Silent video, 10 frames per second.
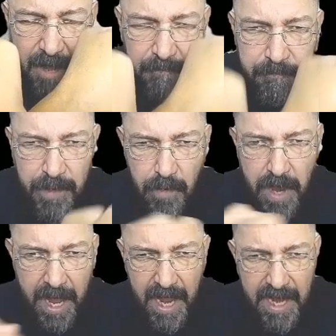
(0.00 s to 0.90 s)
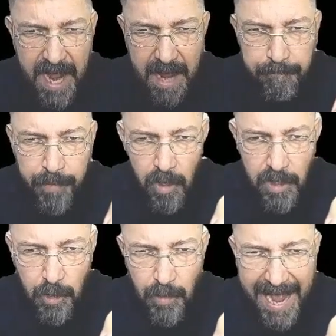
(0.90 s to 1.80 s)
you, and I pull
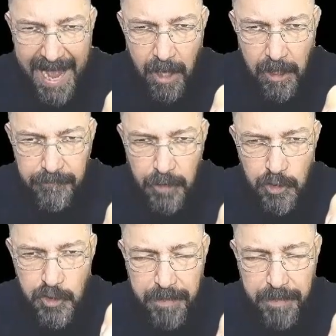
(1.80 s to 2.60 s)
you out of those